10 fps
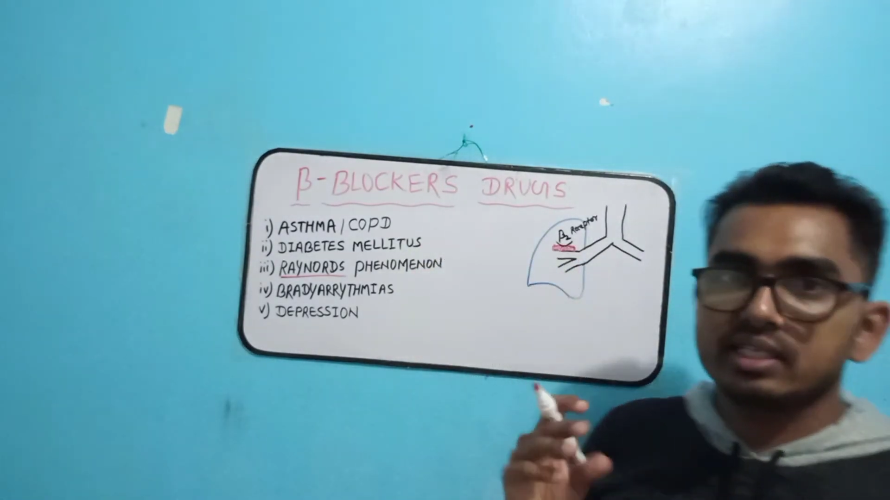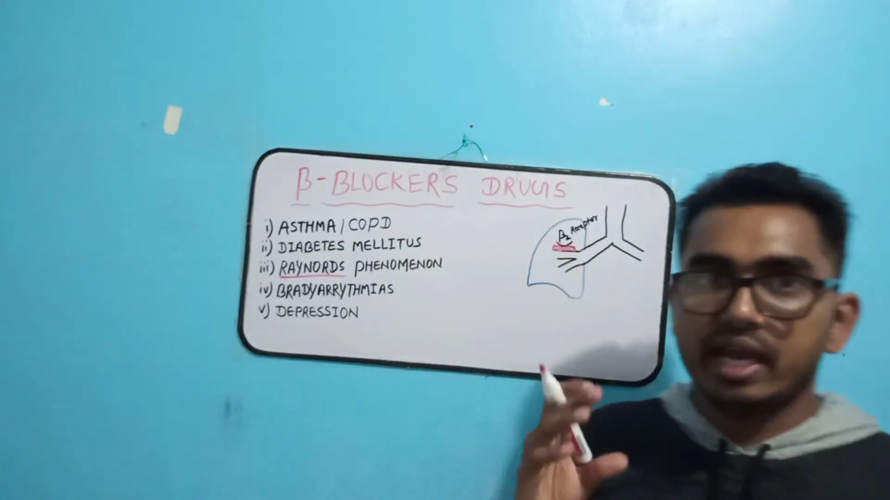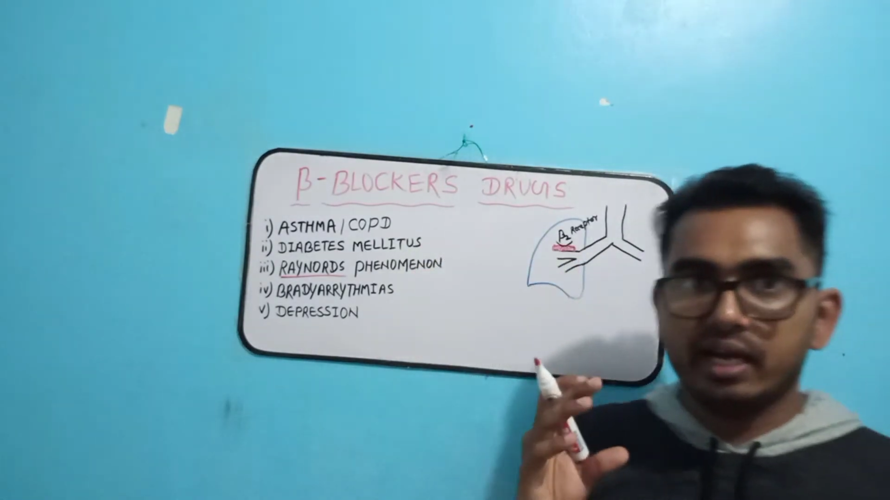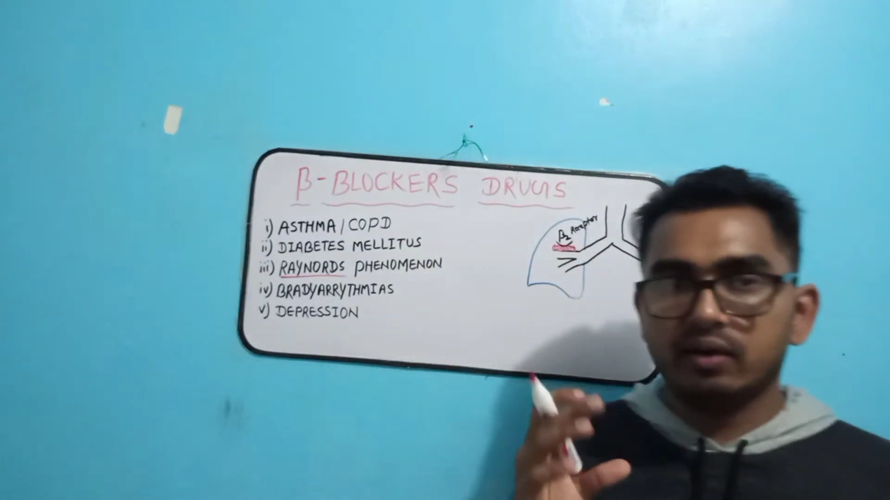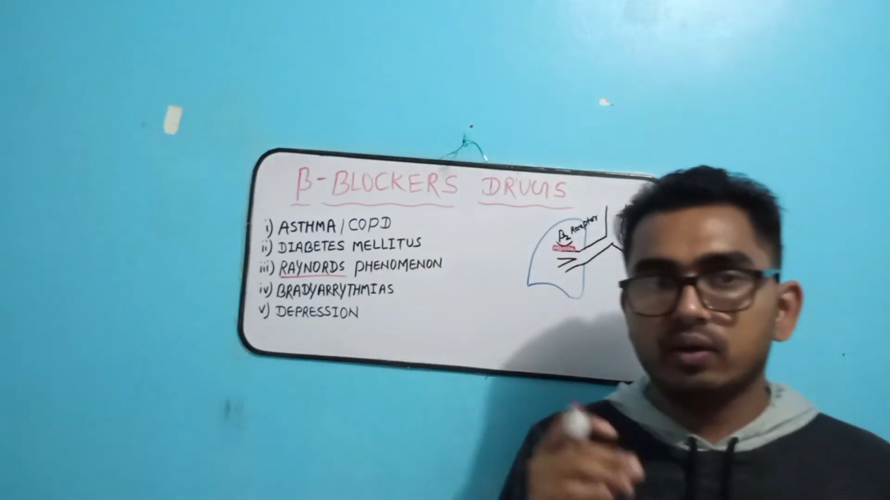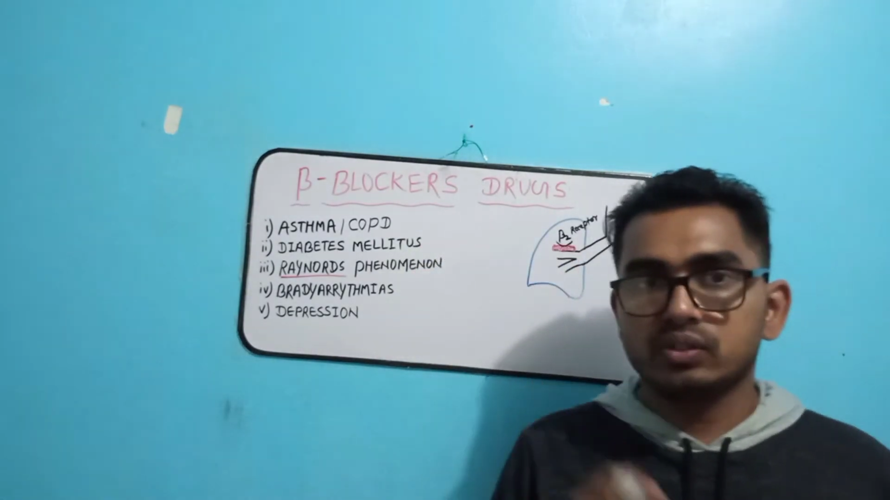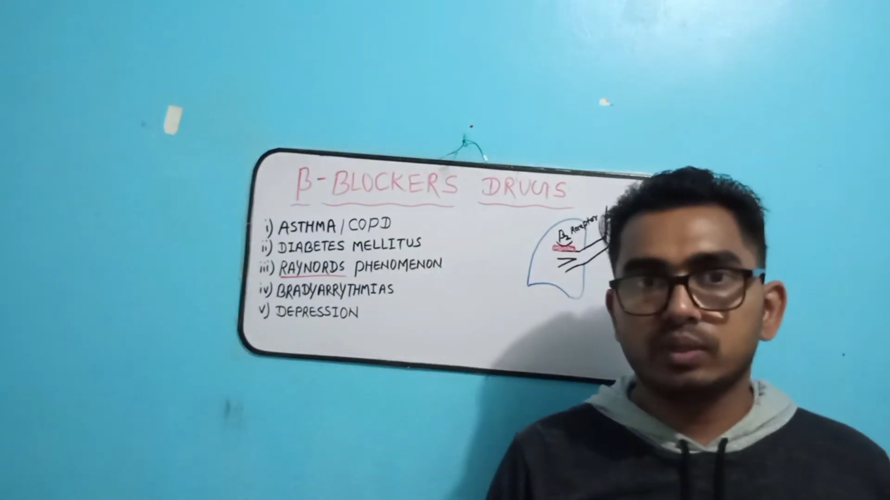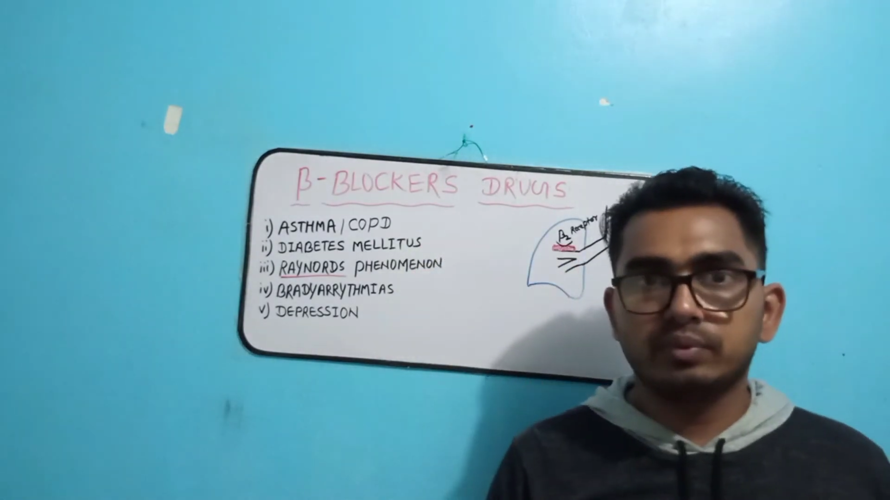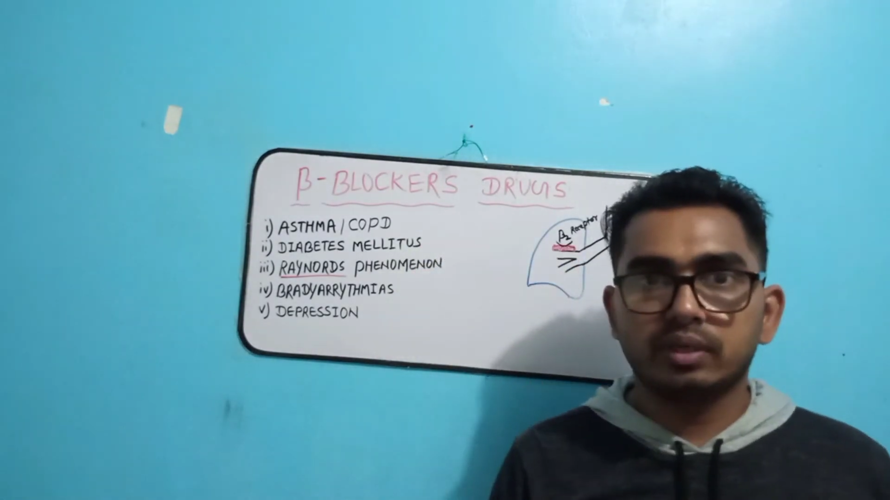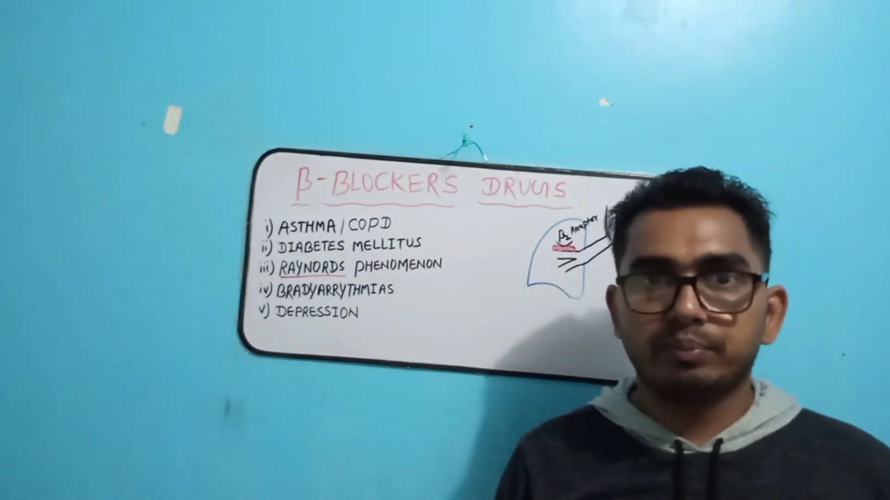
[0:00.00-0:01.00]
slight loss
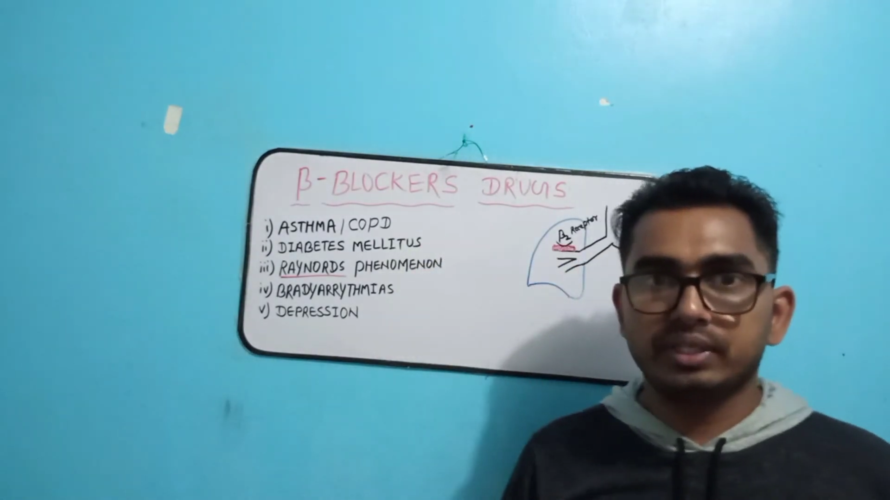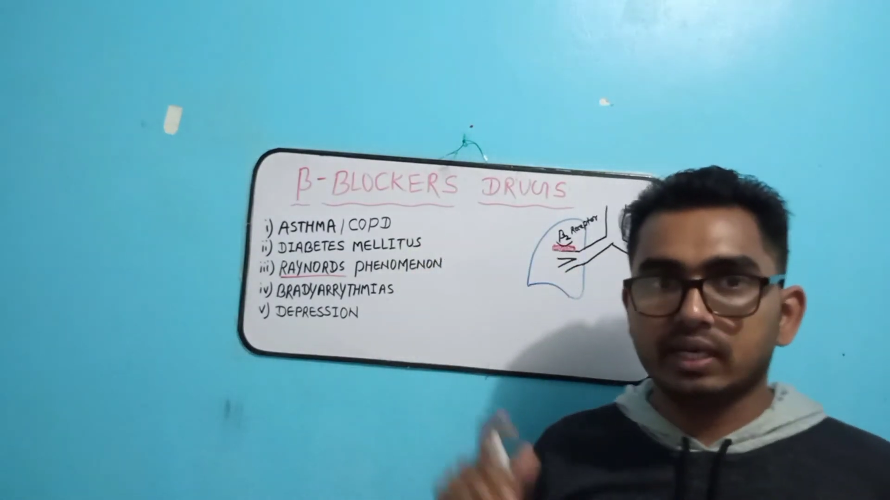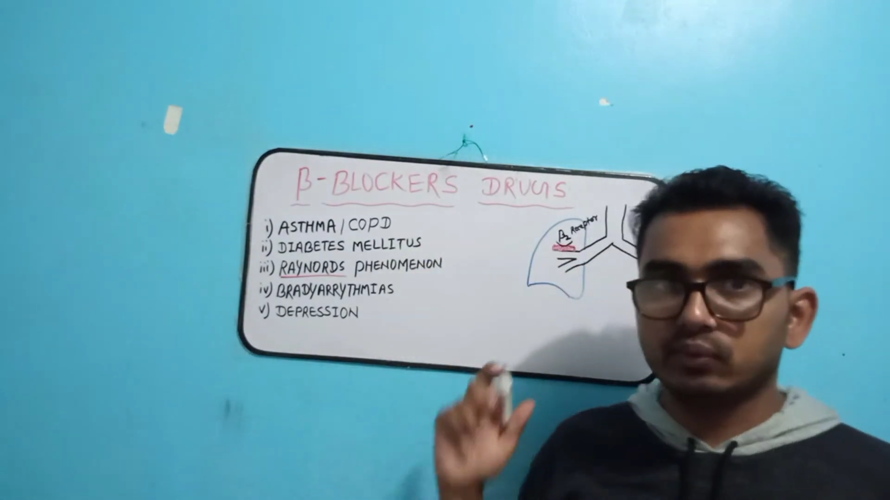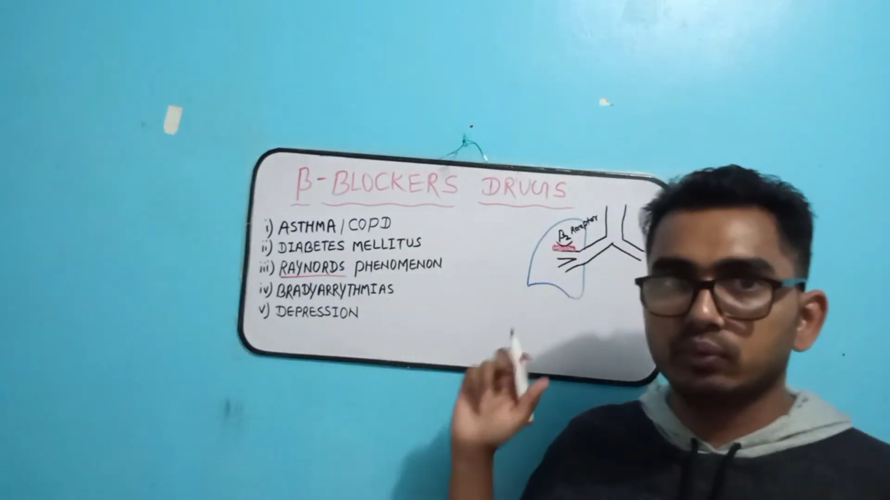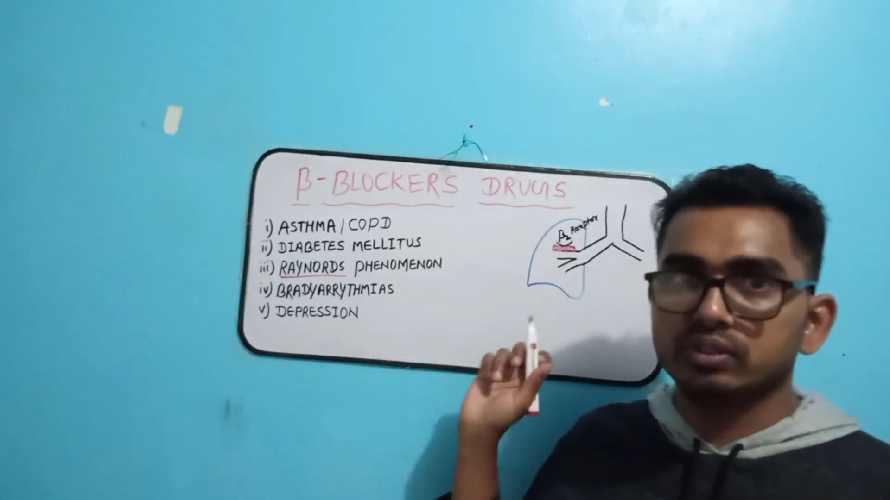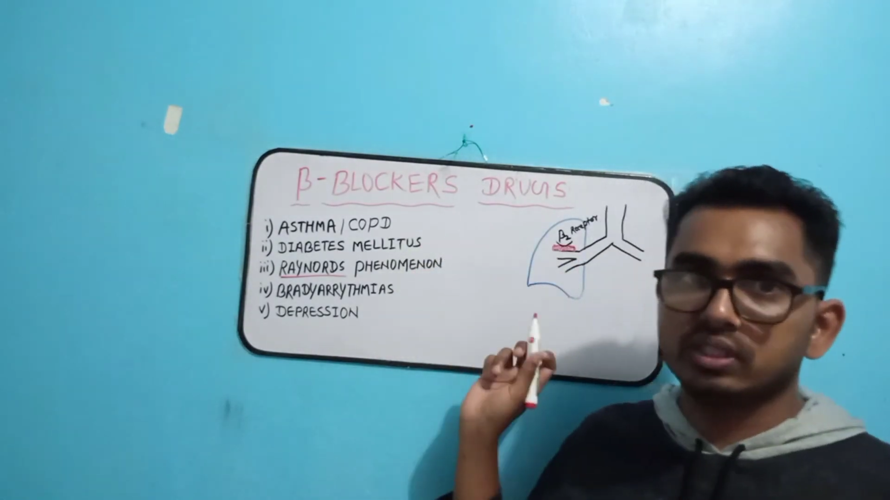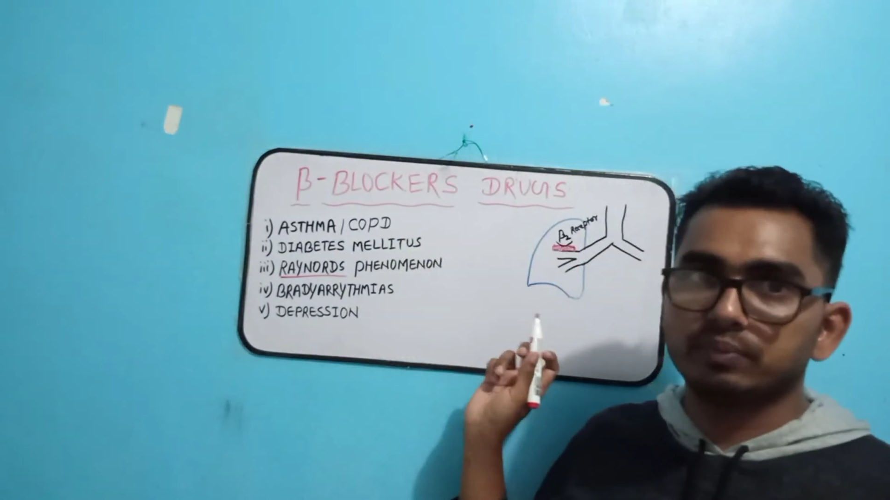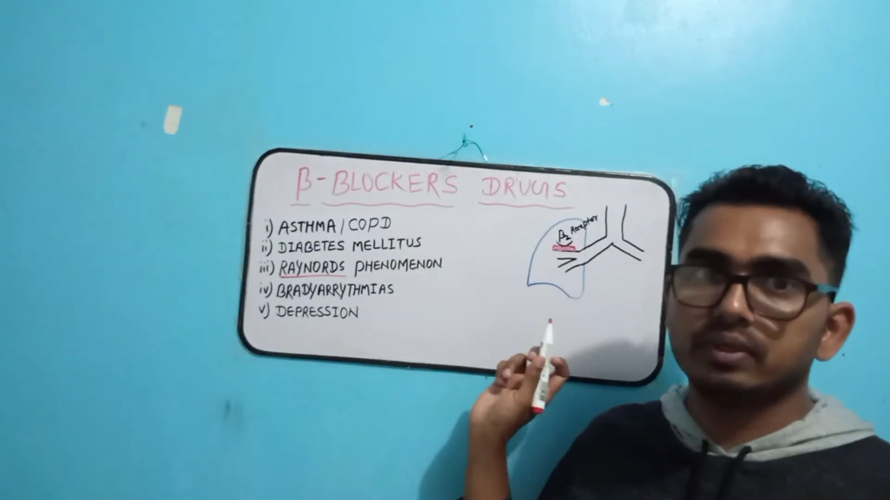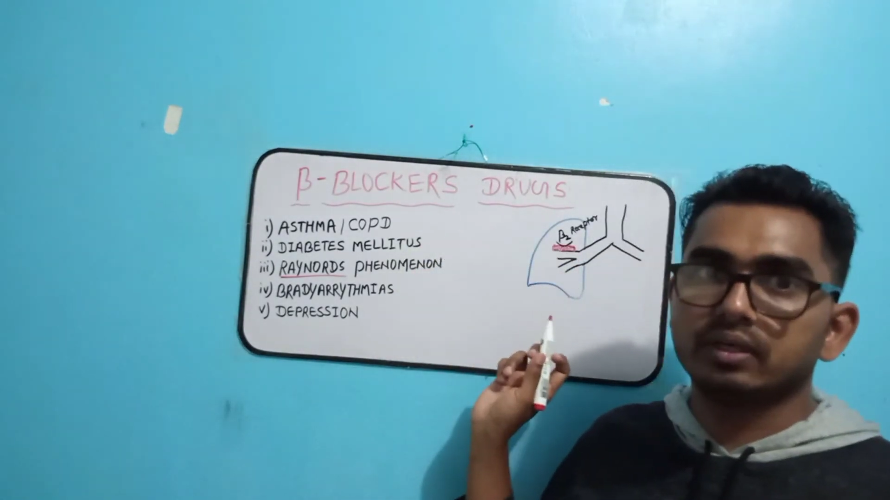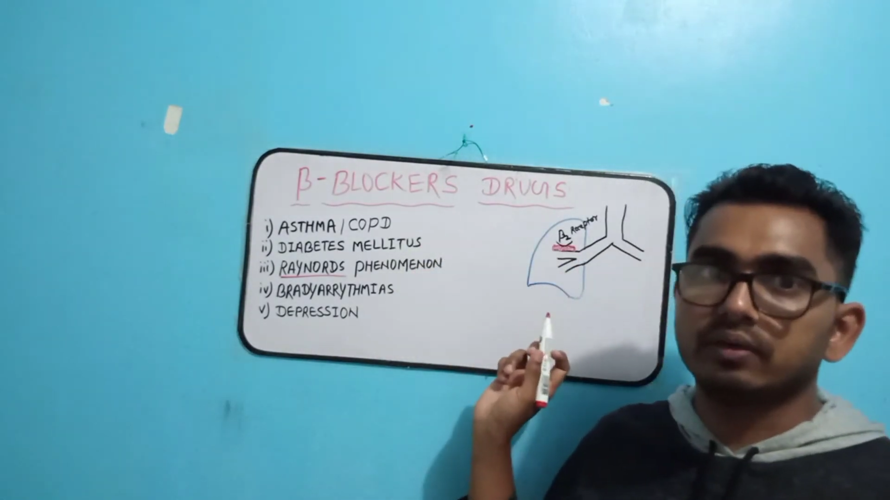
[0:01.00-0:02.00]
of the beta 2
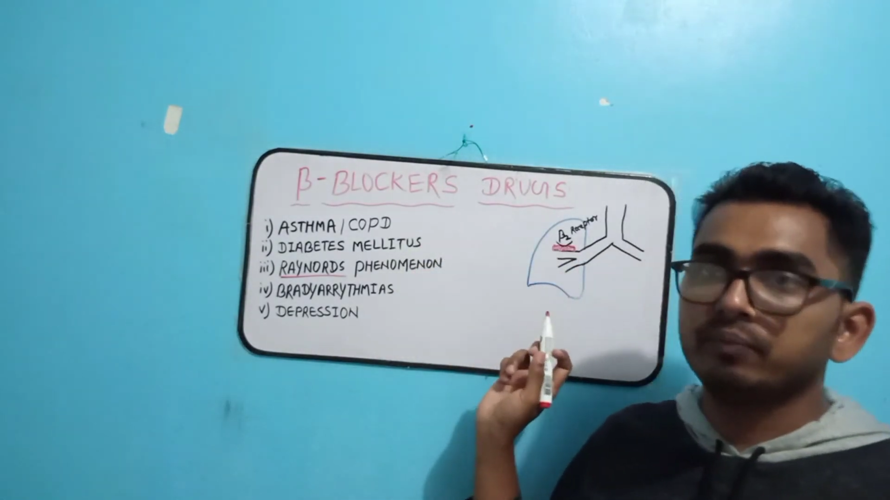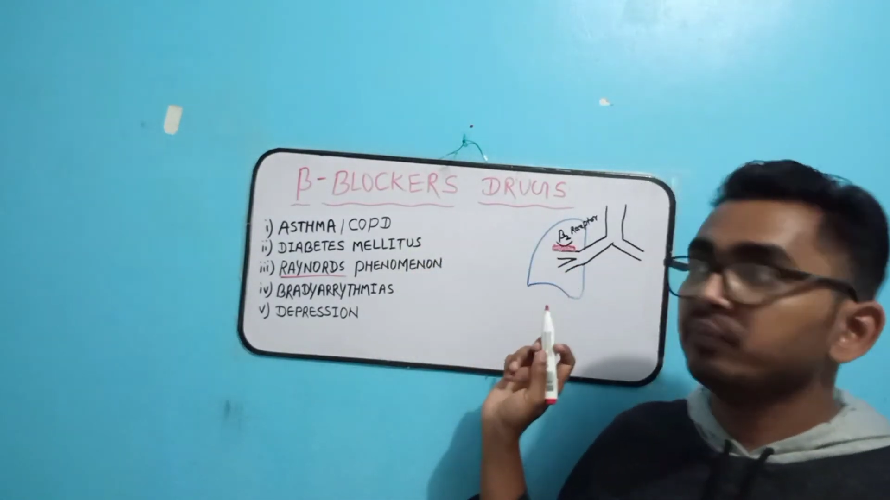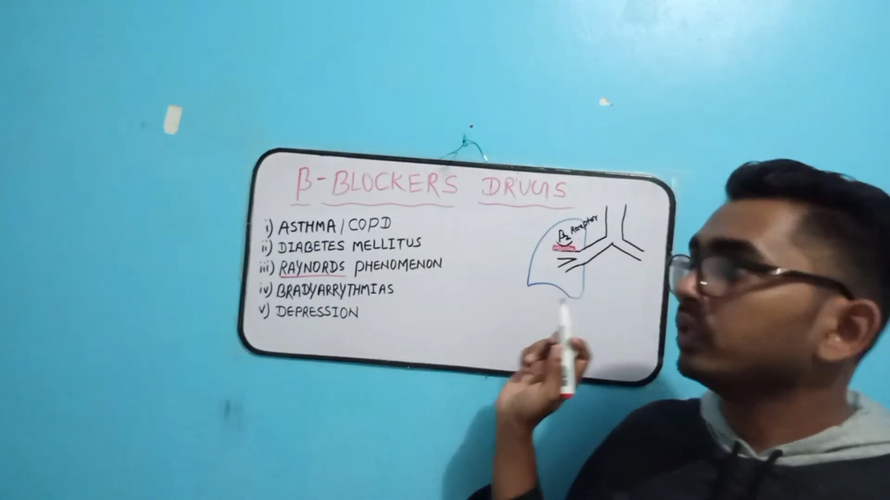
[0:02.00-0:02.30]
receptor.